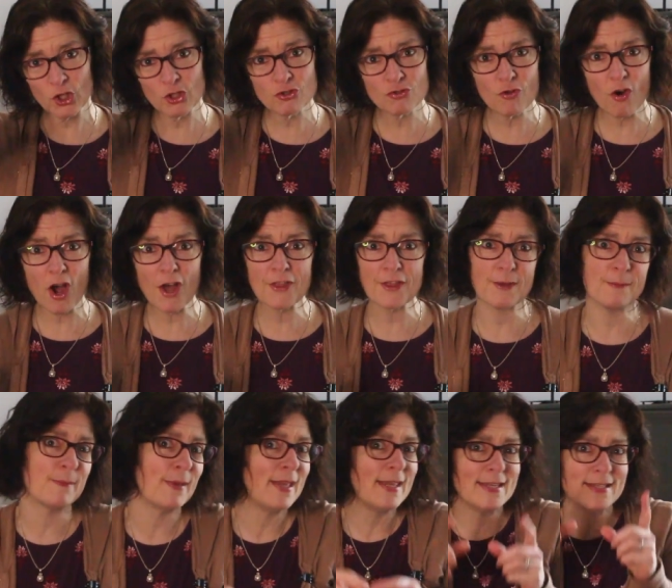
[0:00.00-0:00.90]
Draw
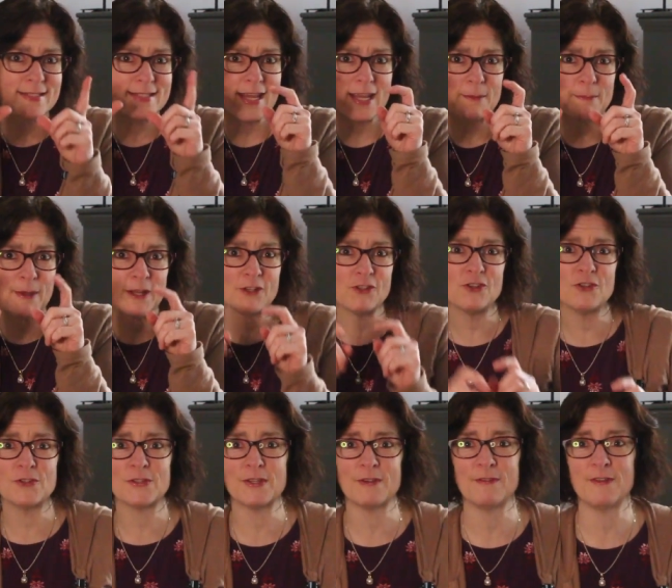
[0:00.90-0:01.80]
them, take
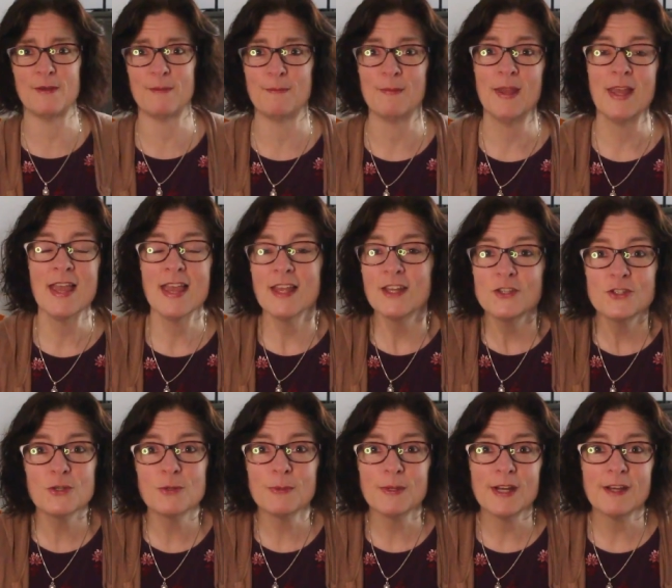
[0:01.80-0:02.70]
pictures of them,
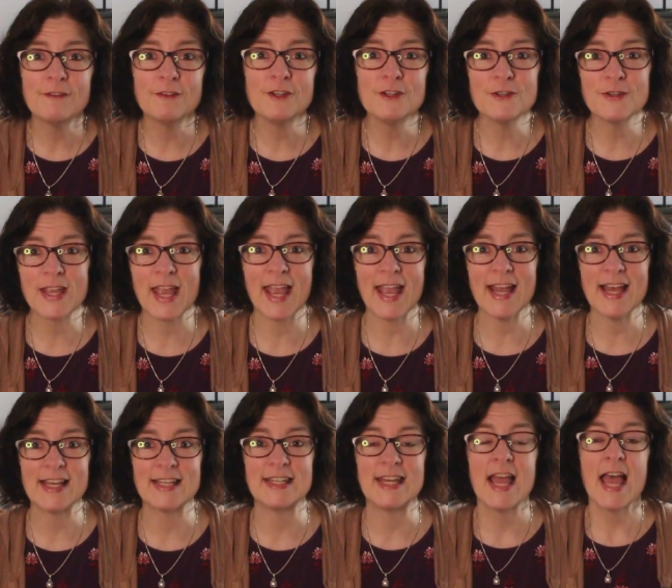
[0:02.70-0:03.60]
do whatever you
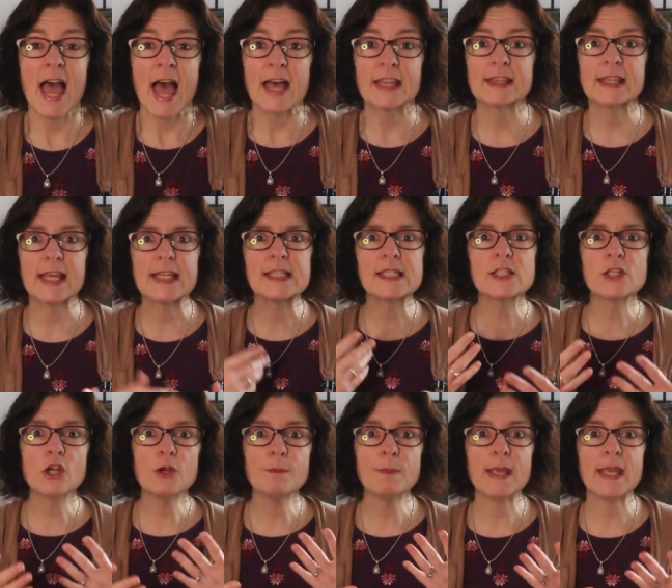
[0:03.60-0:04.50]
can, and let's
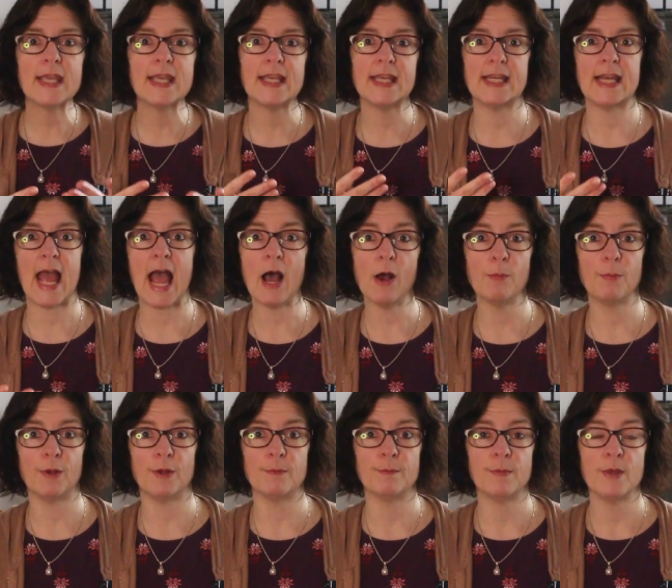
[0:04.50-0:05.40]
start making an
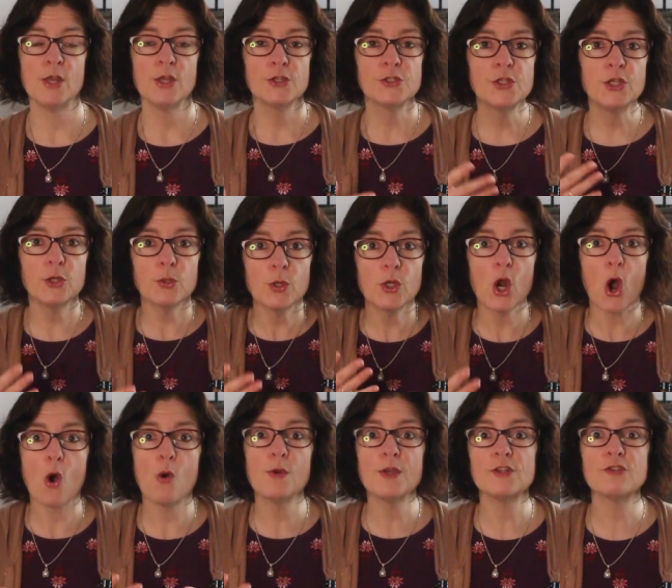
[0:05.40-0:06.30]
album so you
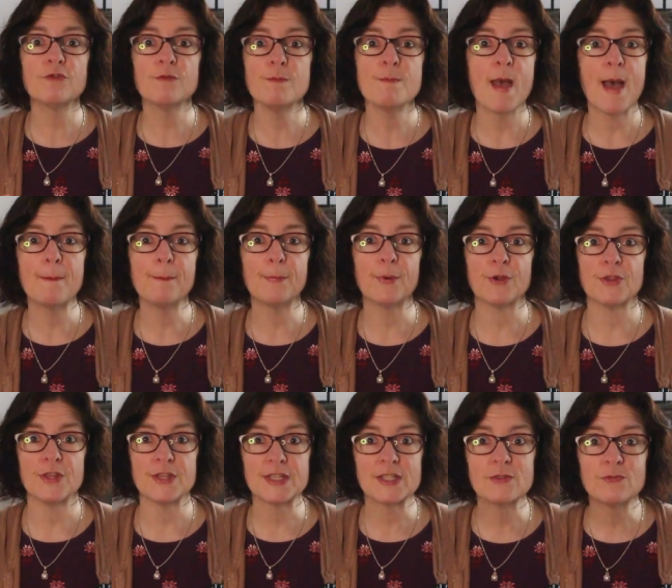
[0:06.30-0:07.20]
can always
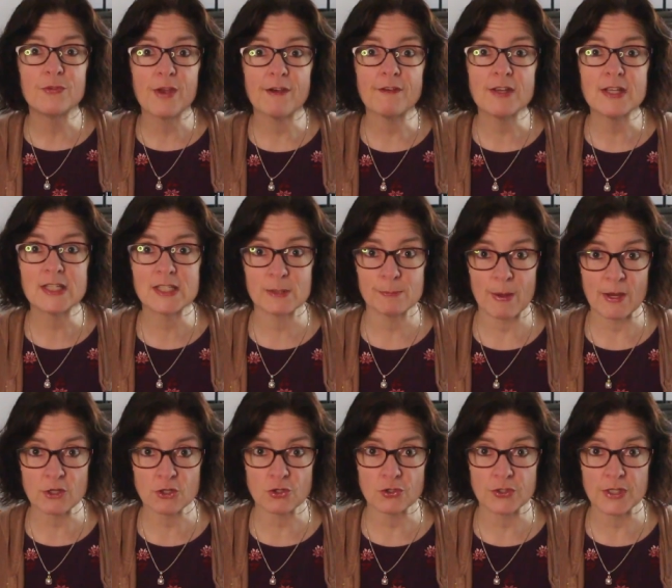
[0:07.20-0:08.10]
remember this very
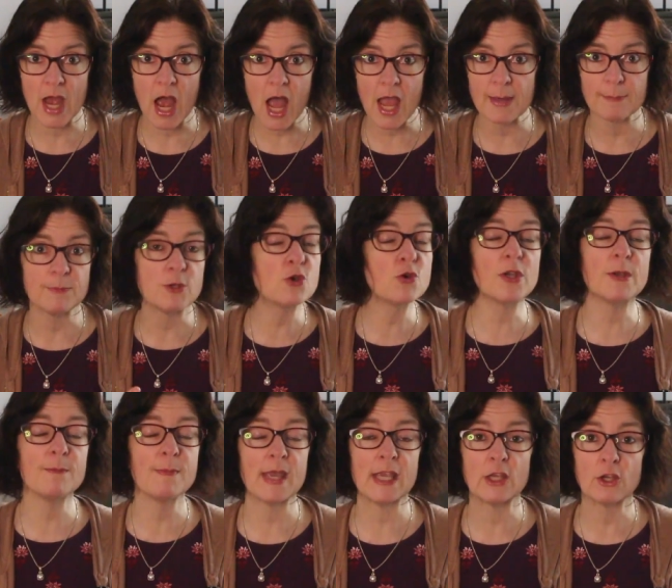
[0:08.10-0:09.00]
special time. You
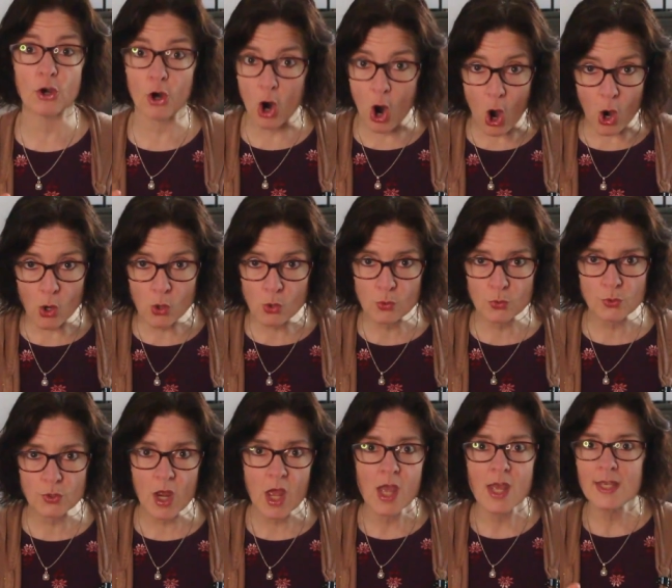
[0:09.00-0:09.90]
can make your
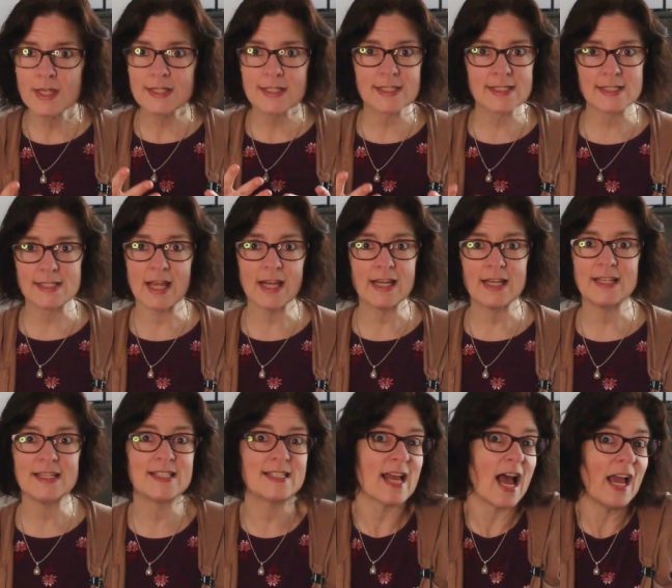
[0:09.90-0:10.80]
own
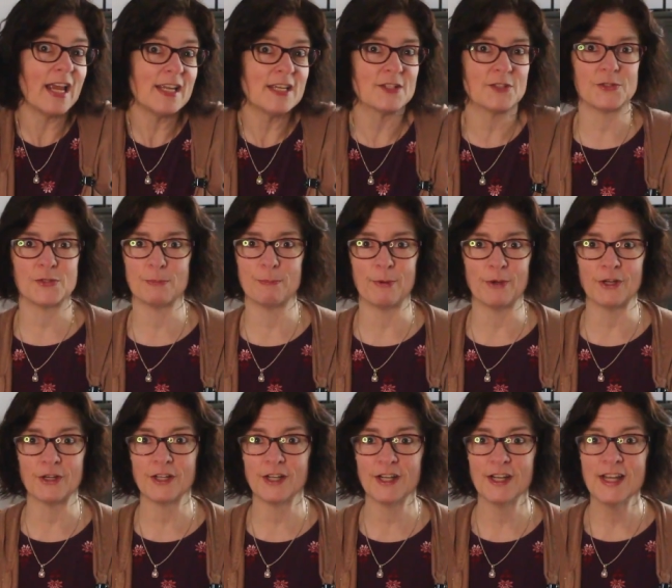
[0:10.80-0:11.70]
study science
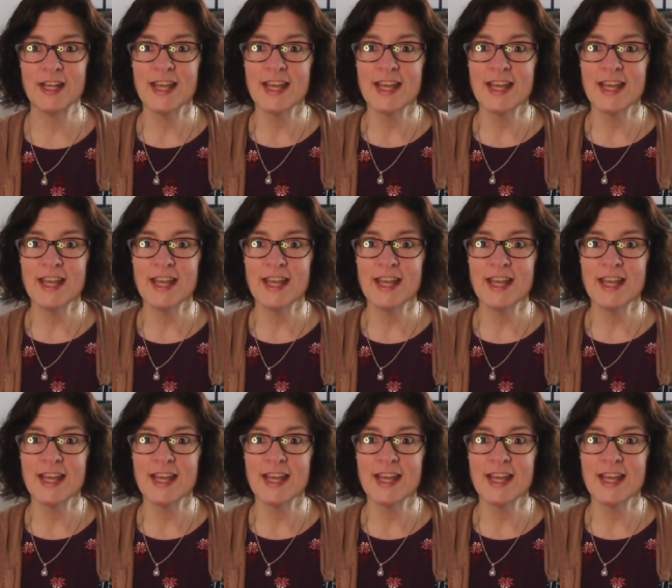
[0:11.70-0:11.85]
book